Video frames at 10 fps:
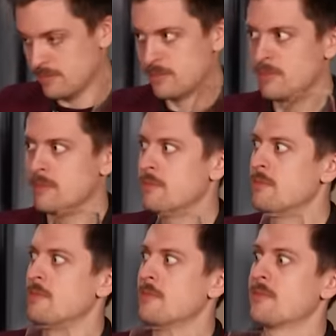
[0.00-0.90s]

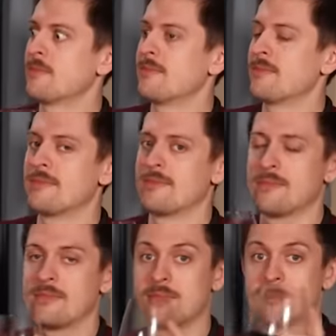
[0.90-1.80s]

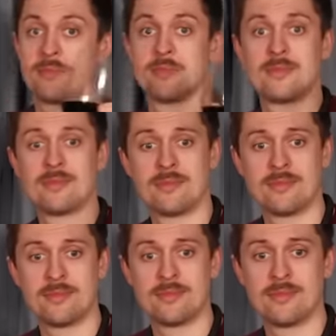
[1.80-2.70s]

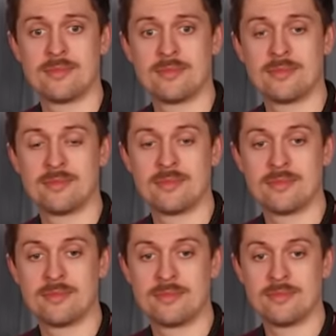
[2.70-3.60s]

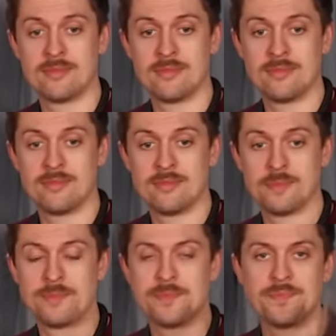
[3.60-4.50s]

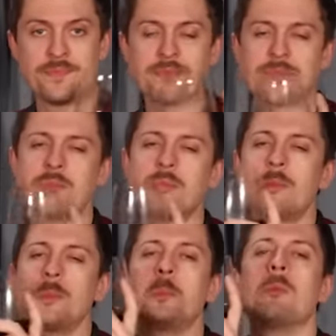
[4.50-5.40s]

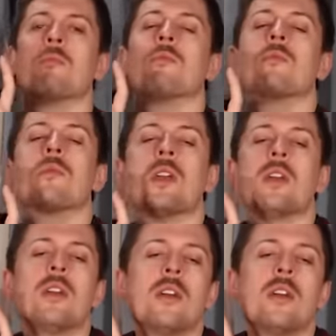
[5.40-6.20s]
This person isn't speaking.